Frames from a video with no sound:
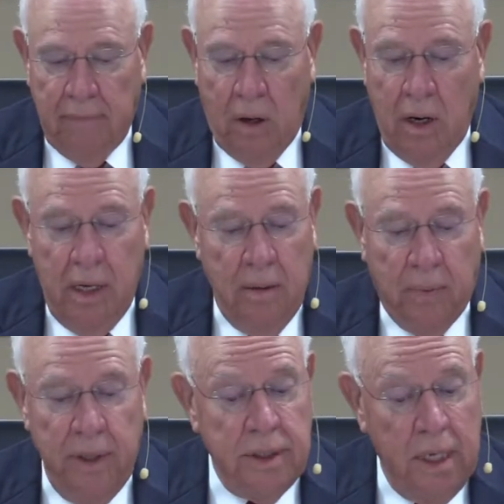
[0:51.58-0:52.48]
or any
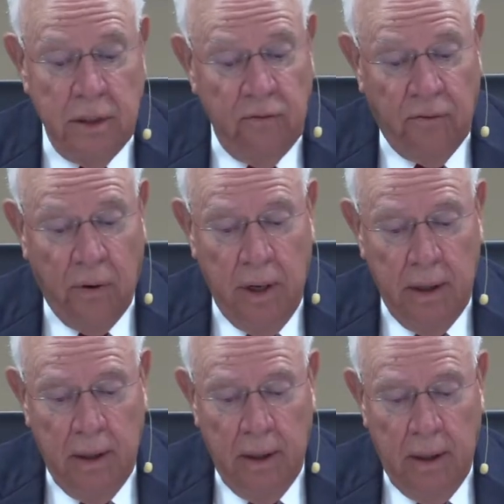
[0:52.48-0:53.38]
appreciation for it.
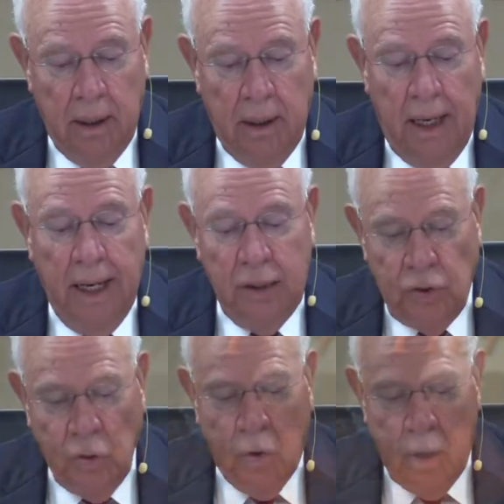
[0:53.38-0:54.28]
In
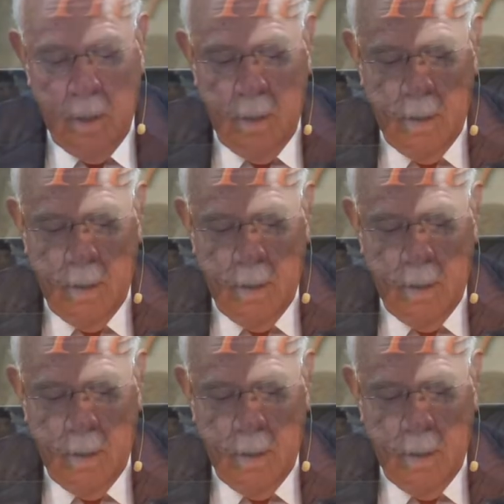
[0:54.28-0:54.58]
short,